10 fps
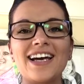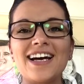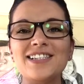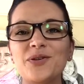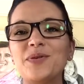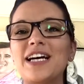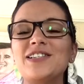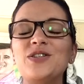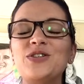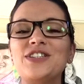Hi guys, hope you
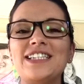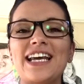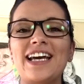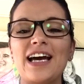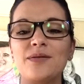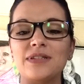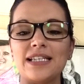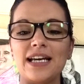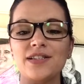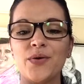guys are doing good today.
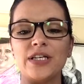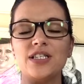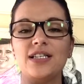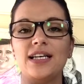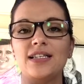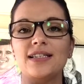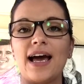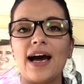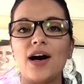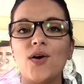Today's question is,
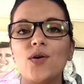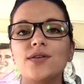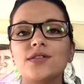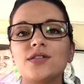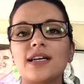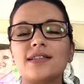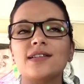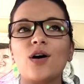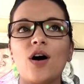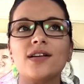how does
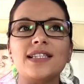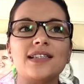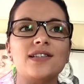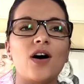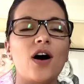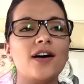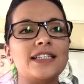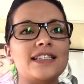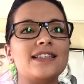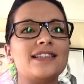an artist
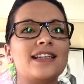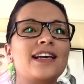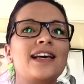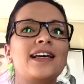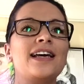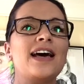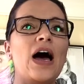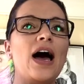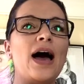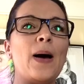harness
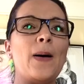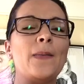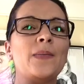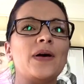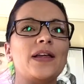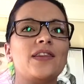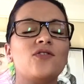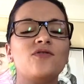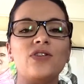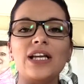
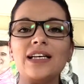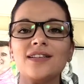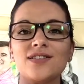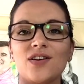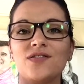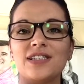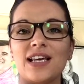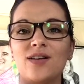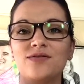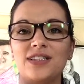the feelings of
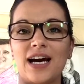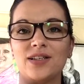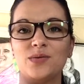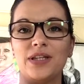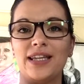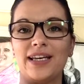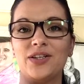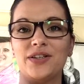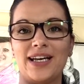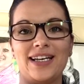self-doubt when they
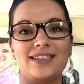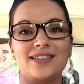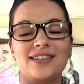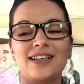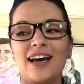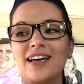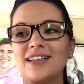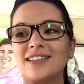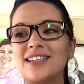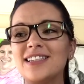create?
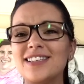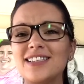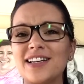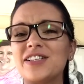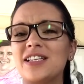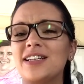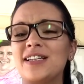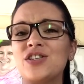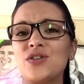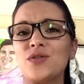This is actually an
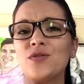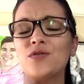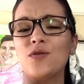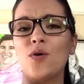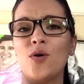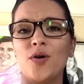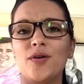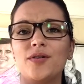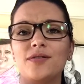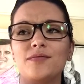issue
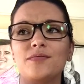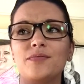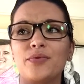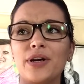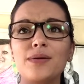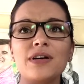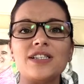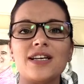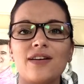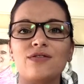for pretty
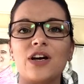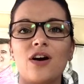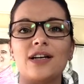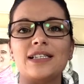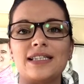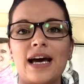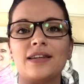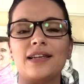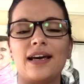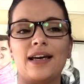much every artist
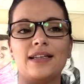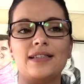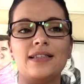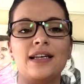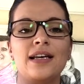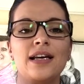out there, is